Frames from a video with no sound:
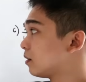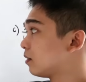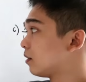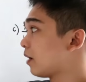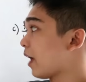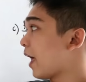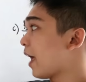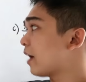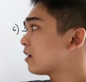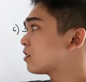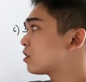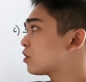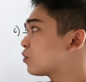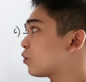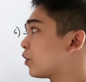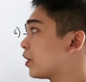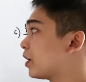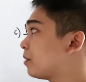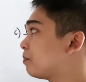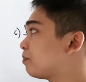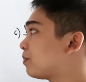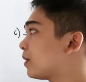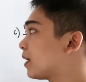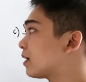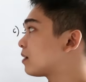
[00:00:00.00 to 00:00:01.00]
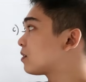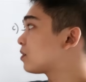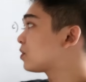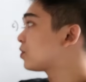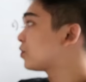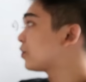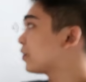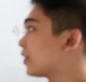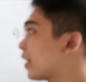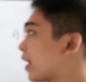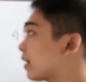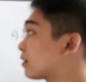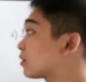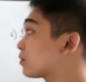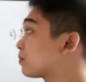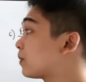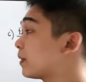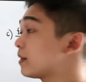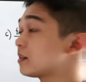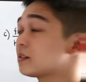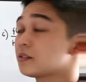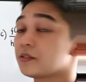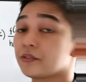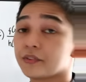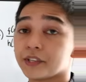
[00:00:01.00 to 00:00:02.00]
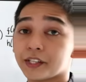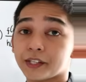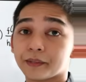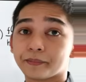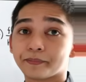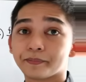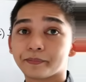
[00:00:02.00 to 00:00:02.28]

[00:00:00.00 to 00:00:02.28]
X squared plus 3x plus 3.